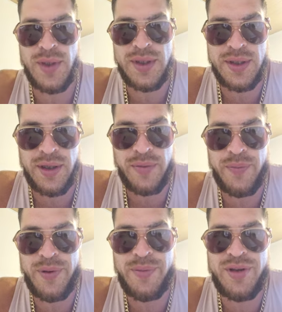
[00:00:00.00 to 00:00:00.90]
It's like
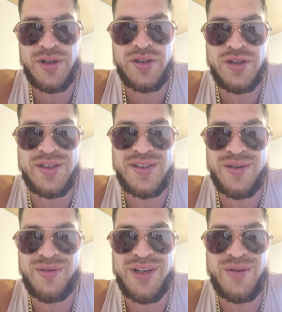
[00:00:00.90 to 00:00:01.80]
people they just
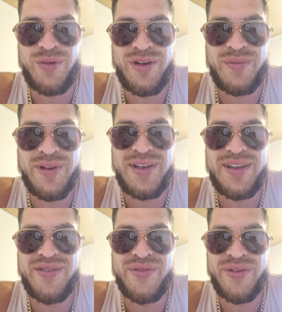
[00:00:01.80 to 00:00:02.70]
rather want to
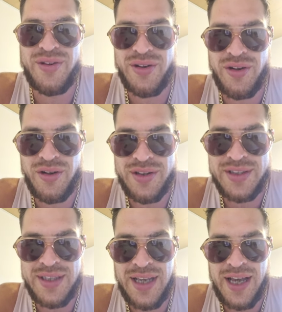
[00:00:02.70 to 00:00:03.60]
believe uh, all
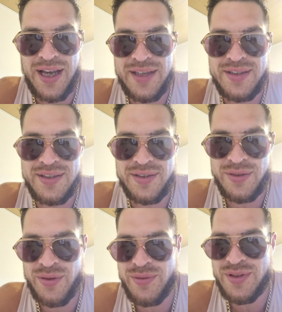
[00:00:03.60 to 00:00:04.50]
these lies. You
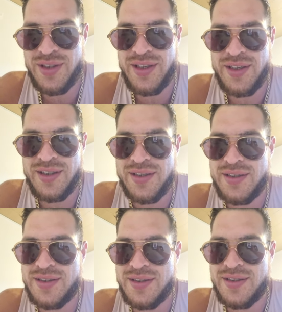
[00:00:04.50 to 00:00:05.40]
know what I'm saying?
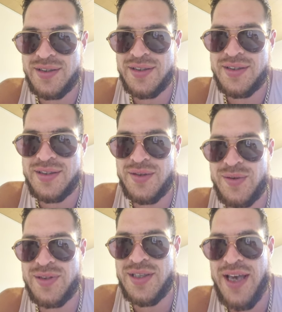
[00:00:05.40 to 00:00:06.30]
It's it's so
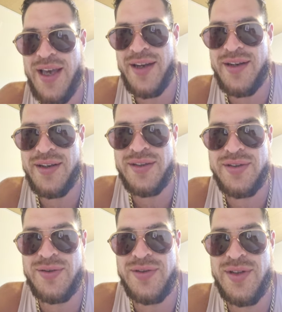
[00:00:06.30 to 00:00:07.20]
sad. It's
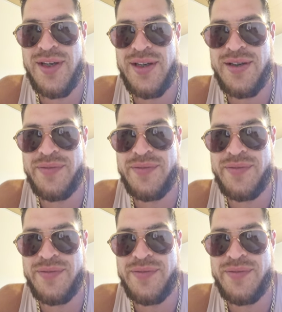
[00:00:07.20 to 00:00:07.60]
so sad.